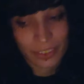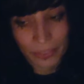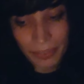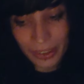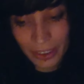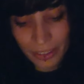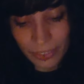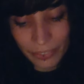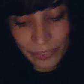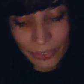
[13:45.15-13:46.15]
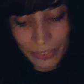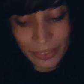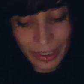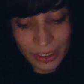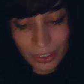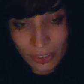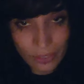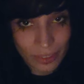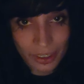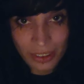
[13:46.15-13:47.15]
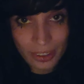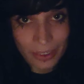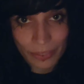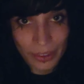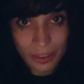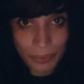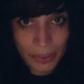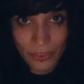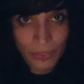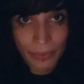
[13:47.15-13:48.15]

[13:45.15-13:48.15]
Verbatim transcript: Nobody, no grown ass adult has any right to be